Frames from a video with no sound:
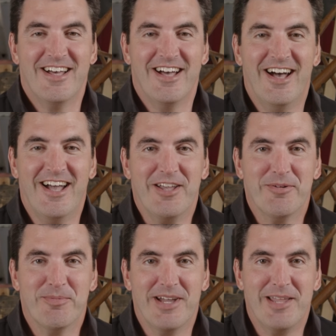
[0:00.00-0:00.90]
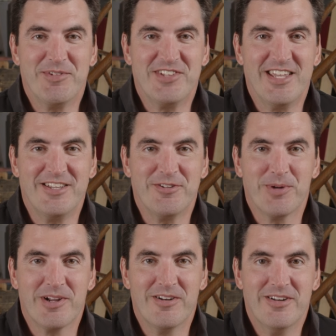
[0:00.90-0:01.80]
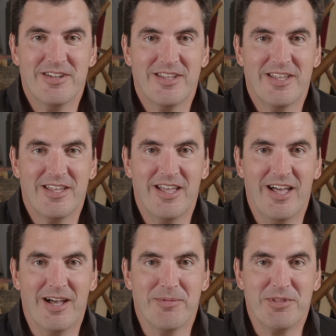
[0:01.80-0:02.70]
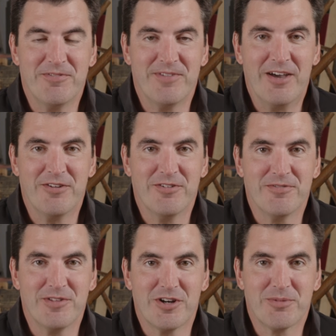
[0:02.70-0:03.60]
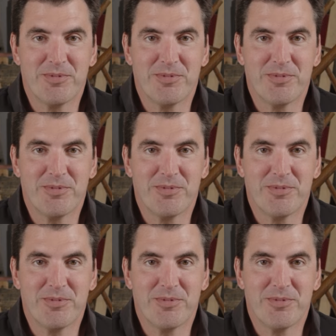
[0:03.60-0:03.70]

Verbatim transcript: similar lighting setup, and uh, just used these